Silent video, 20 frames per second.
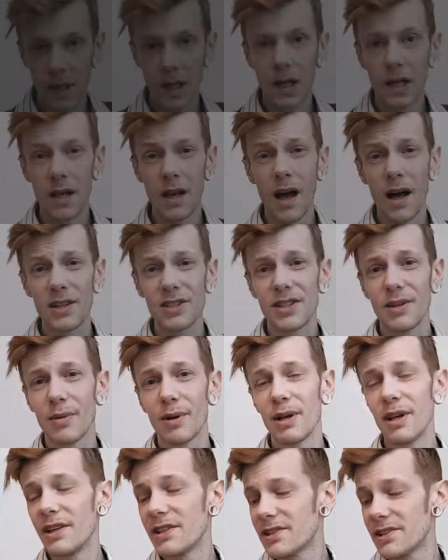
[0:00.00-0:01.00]
Last on my
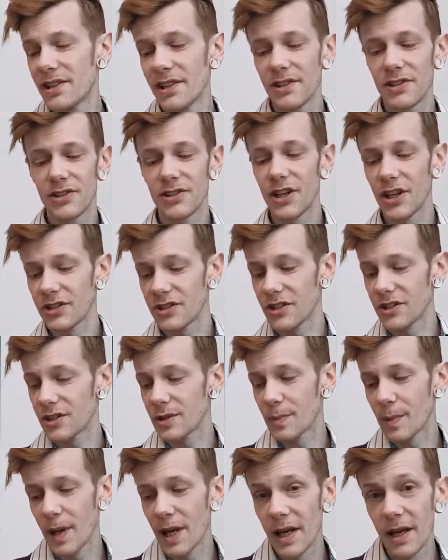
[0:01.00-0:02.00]
list, it's just a
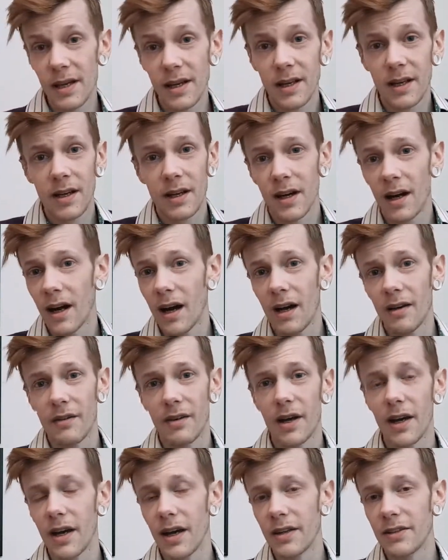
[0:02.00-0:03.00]
split. I
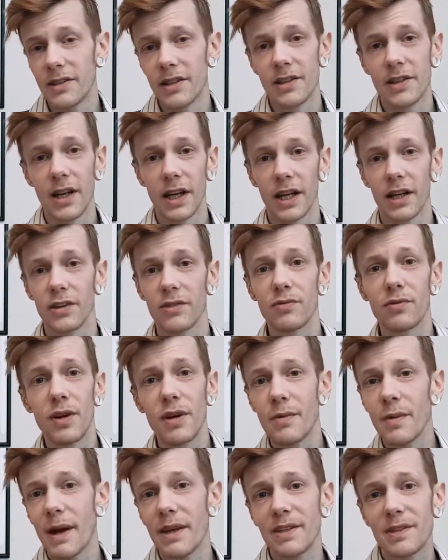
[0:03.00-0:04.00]
uh, did like a
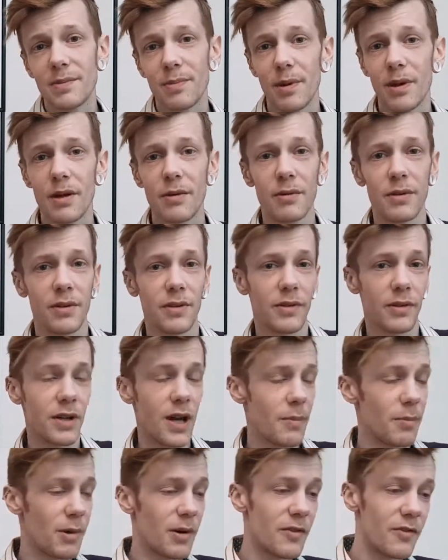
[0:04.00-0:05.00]
three-way split with a
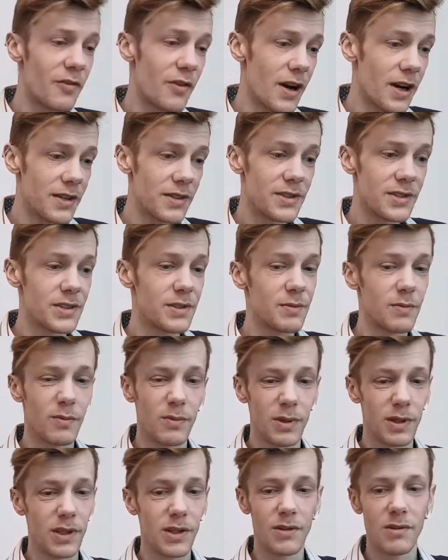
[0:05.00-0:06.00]
couple of friends.
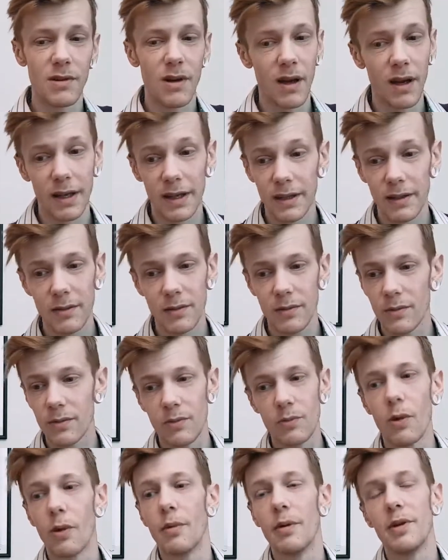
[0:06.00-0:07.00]
We do like
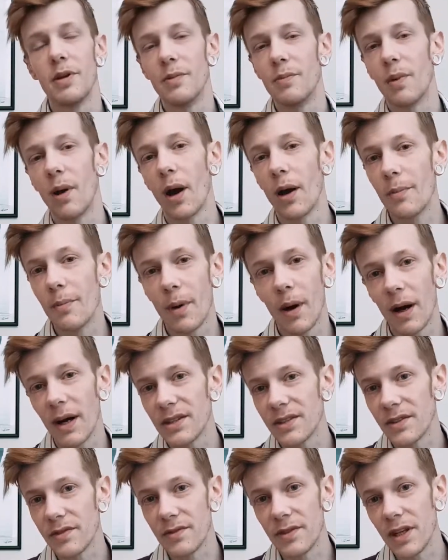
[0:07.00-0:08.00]
when we do blind
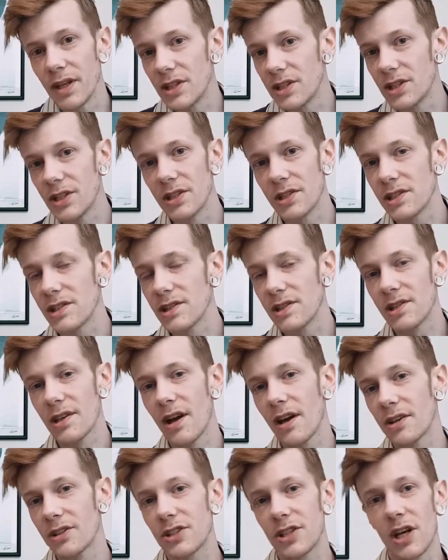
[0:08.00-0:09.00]
buys of niches and
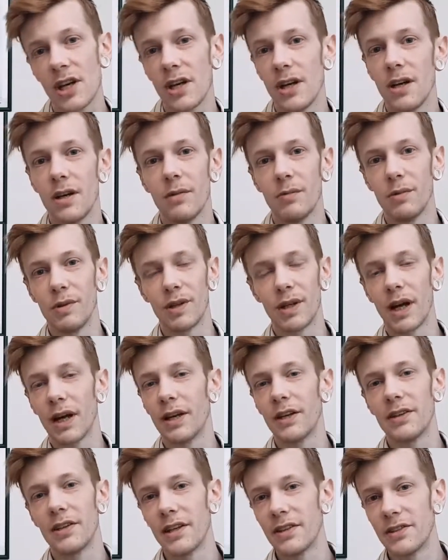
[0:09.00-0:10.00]
such. We kind
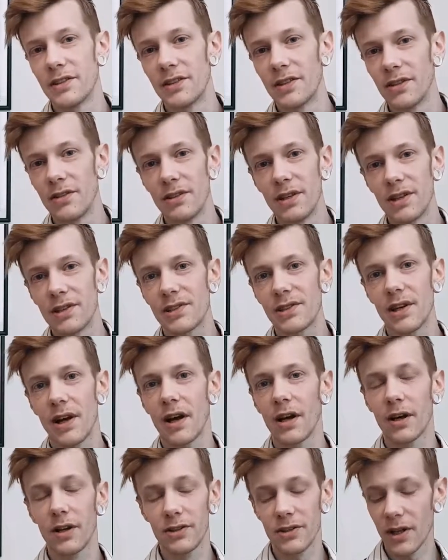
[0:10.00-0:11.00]
of tend to do this.
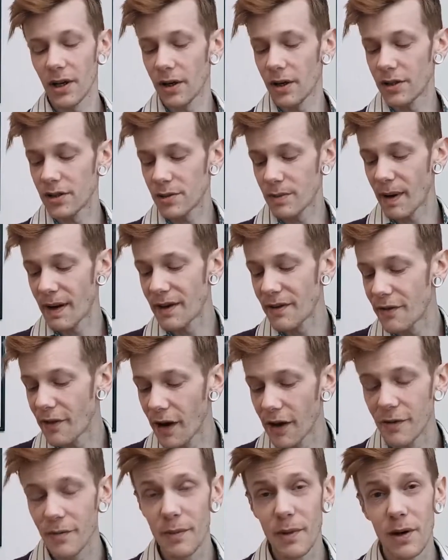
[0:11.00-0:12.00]
I got so I got a
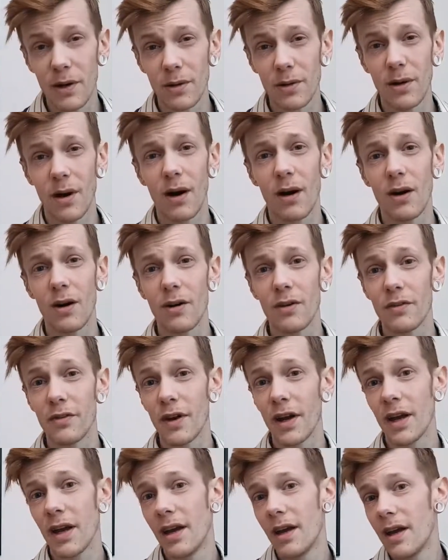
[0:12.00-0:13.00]
25 mil of
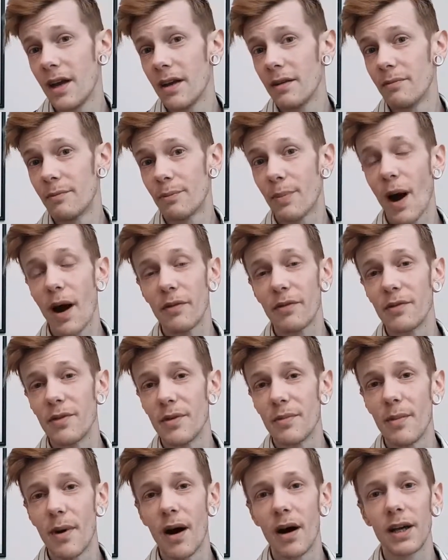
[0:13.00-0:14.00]
Parfums de
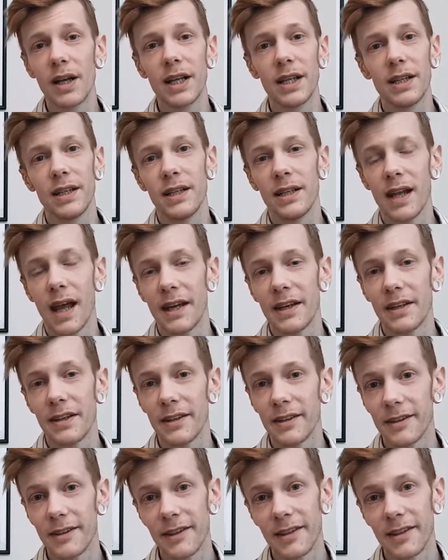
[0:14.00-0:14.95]
Marly Layton.